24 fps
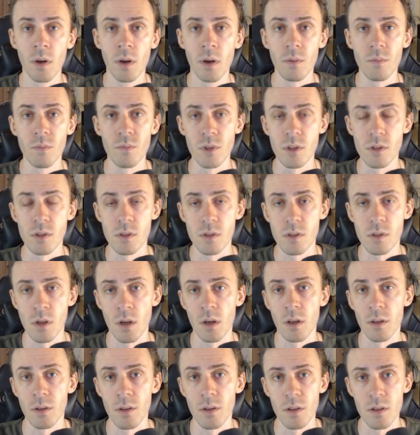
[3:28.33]
This is
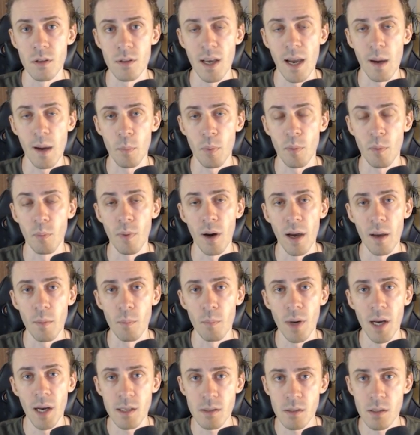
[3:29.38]
the dApp by
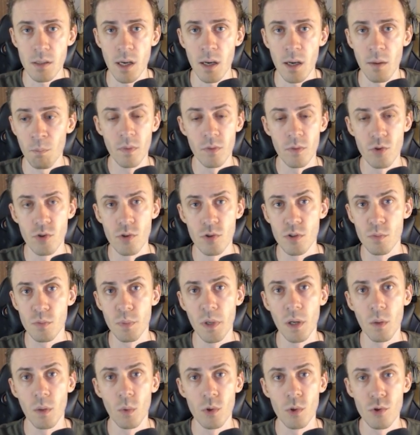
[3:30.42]
Mesa. Just
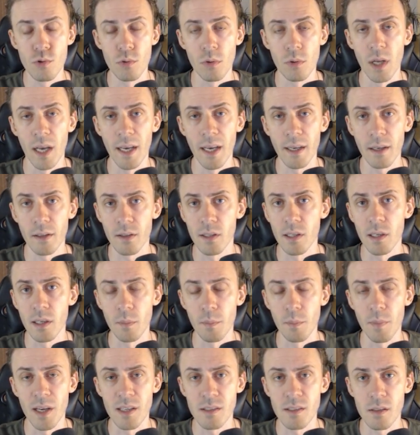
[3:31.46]
pick what you like. I
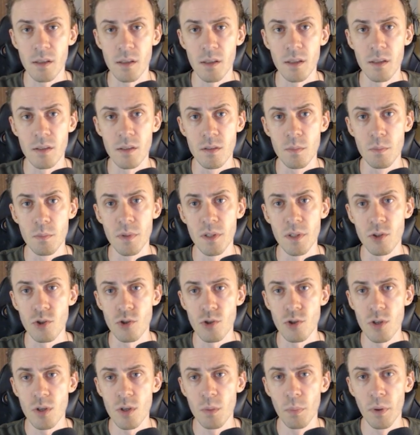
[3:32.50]
think Mesa is a bit
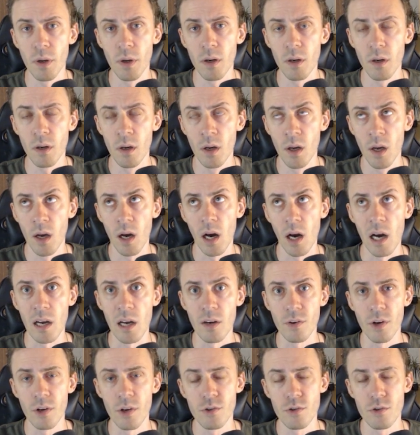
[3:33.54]
cheaper. I
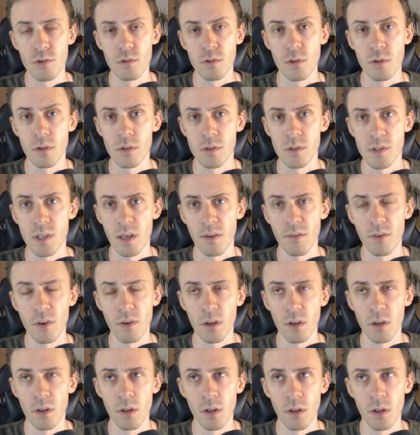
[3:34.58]
registered
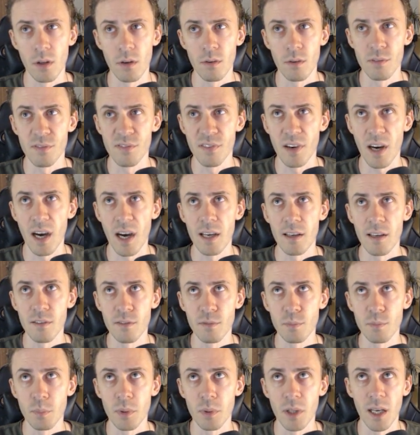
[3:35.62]
several
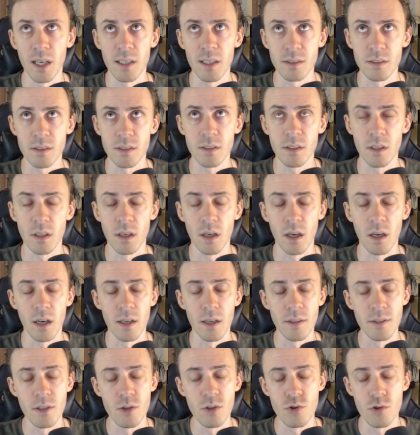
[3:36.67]

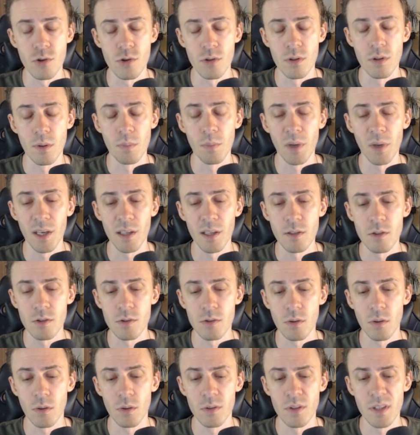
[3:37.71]
5+ digit
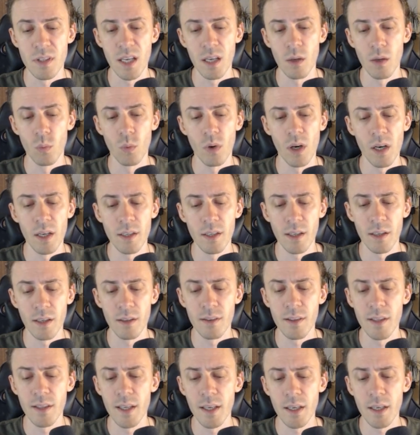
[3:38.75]
domains on day one. I
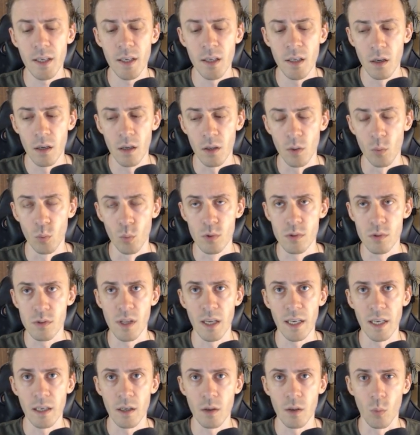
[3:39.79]
think it was
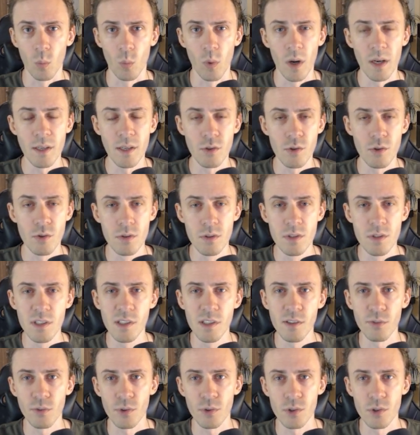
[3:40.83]
like $1 USD for